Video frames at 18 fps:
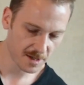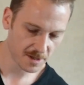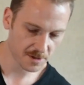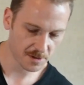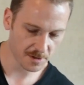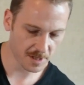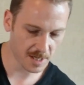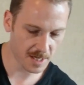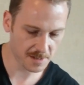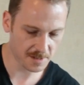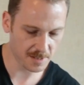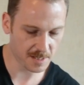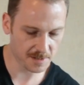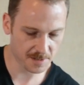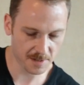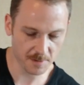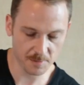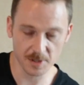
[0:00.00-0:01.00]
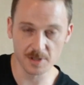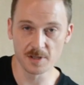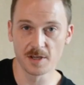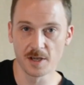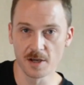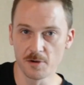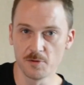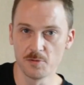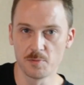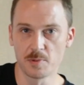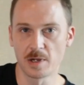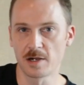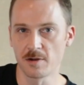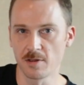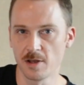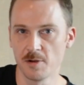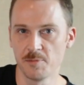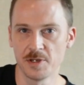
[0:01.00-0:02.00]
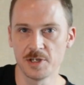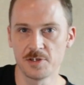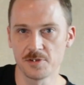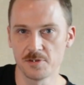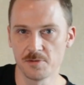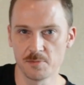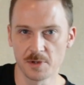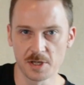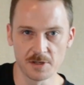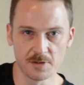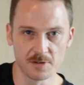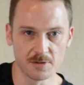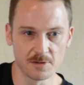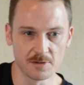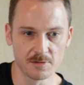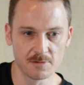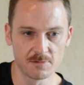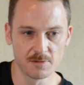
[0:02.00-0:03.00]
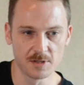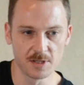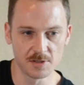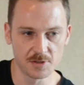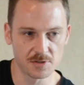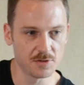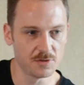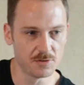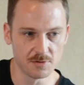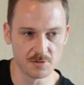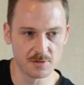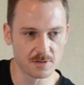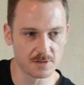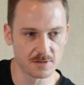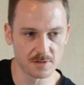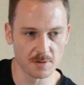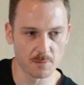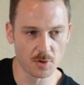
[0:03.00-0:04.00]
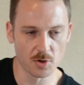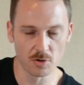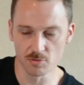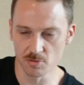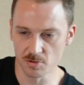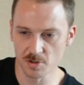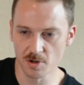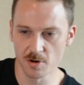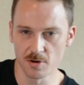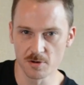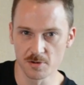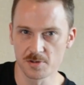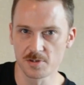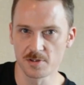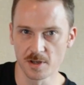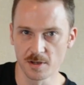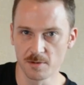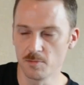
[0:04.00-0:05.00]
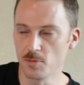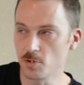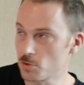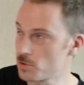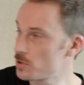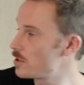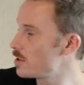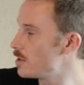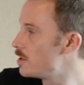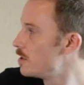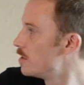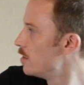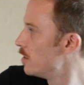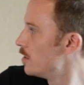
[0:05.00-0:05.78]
So that's typically how parallel major and minor is used. It's a borrowed chords thing mostly.